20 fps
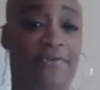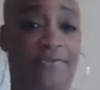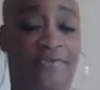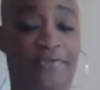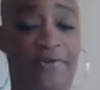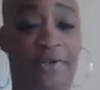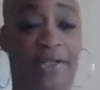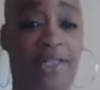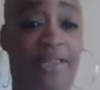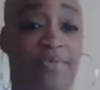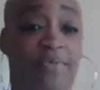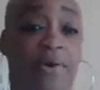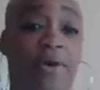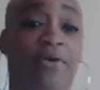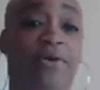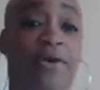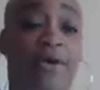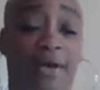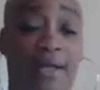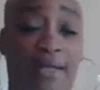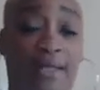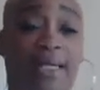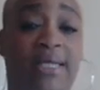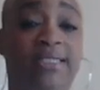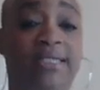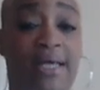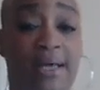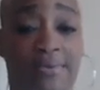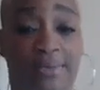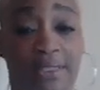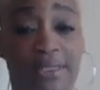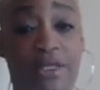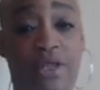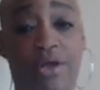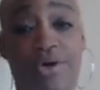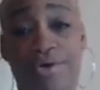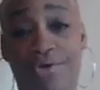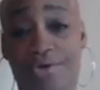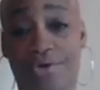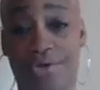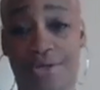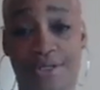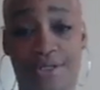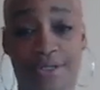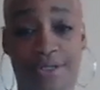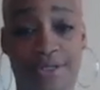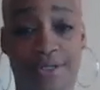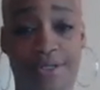a full-length mirror unless I was clothed.